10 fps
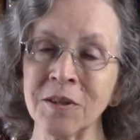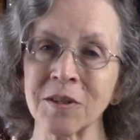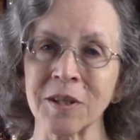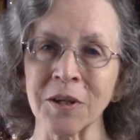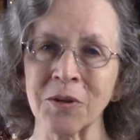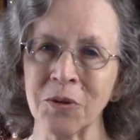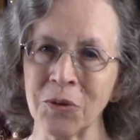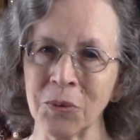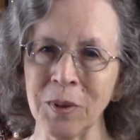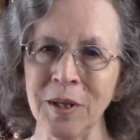is lecture
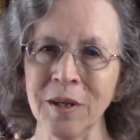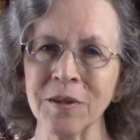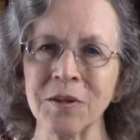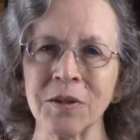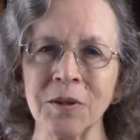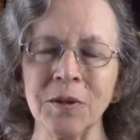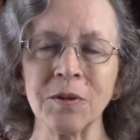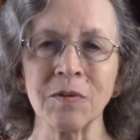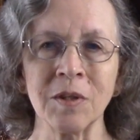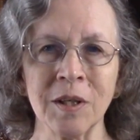three in a
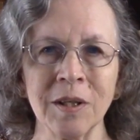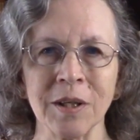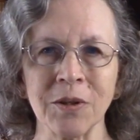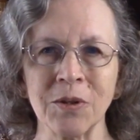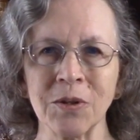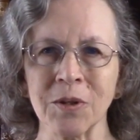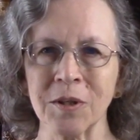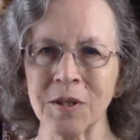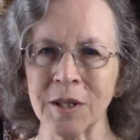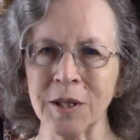series of ten lectures
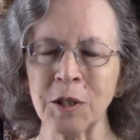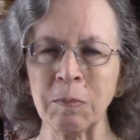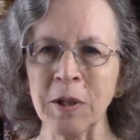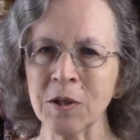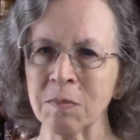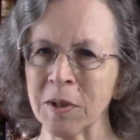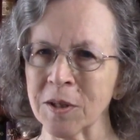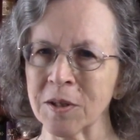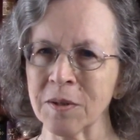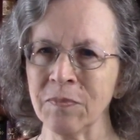on science-based
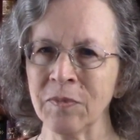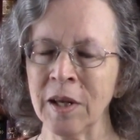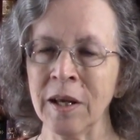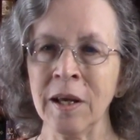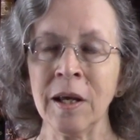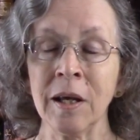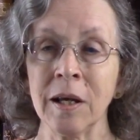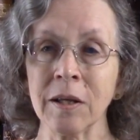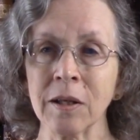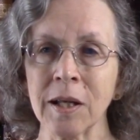medicine.
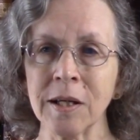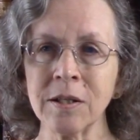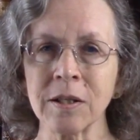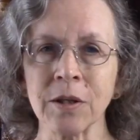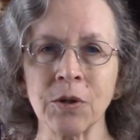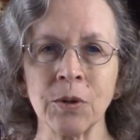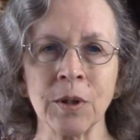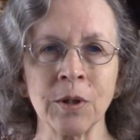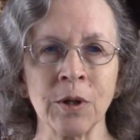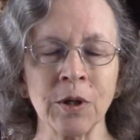In the last lecture,
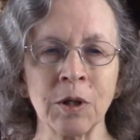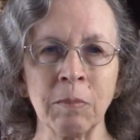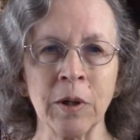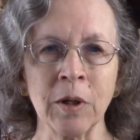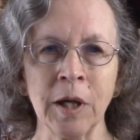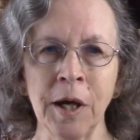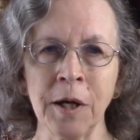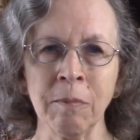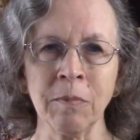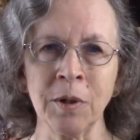I talked about C
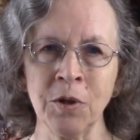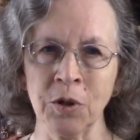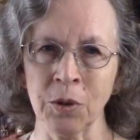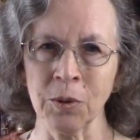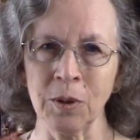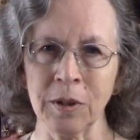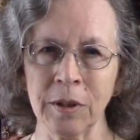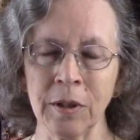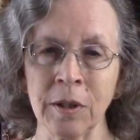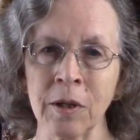A M in general,
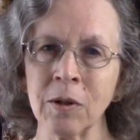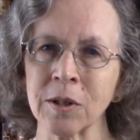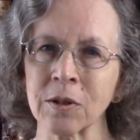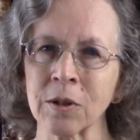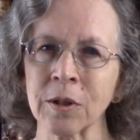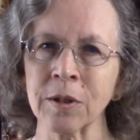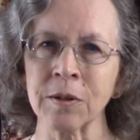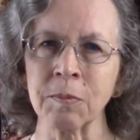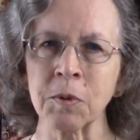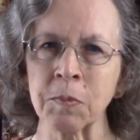and now let's look at
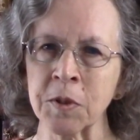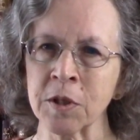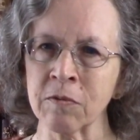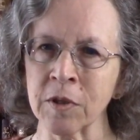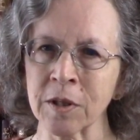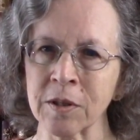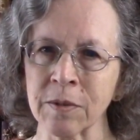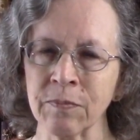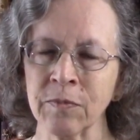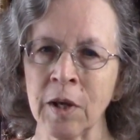some
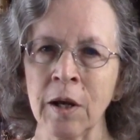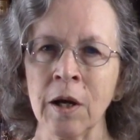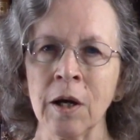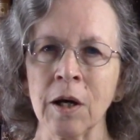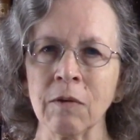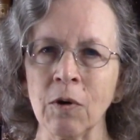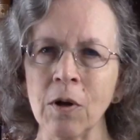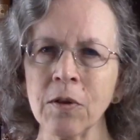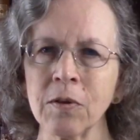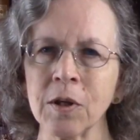specifics. Of
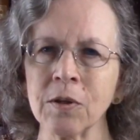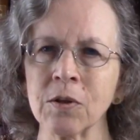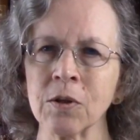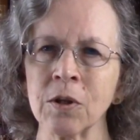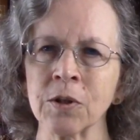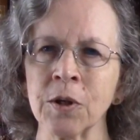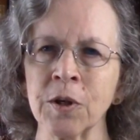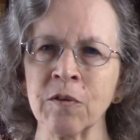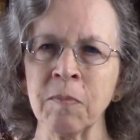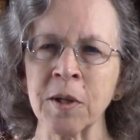all the things in
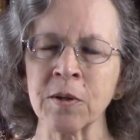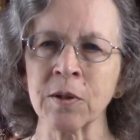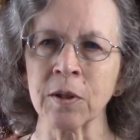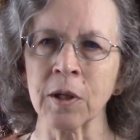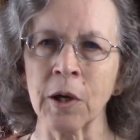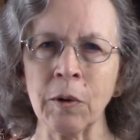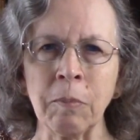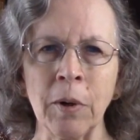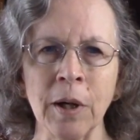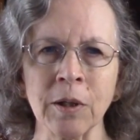alternative medicine,
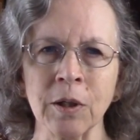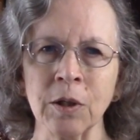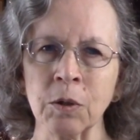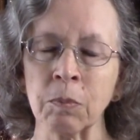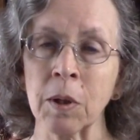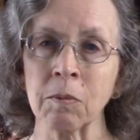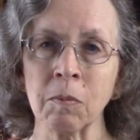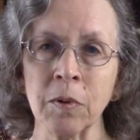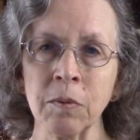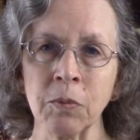chiropractic is
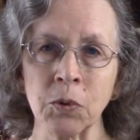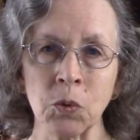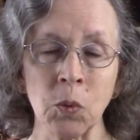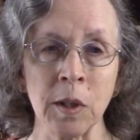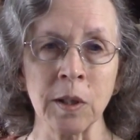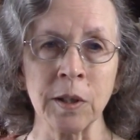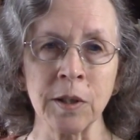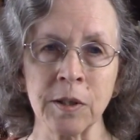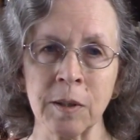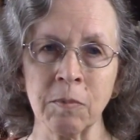probably the most widely
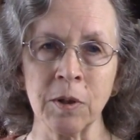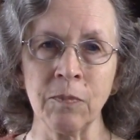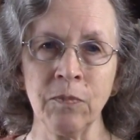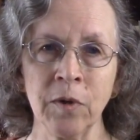accepted.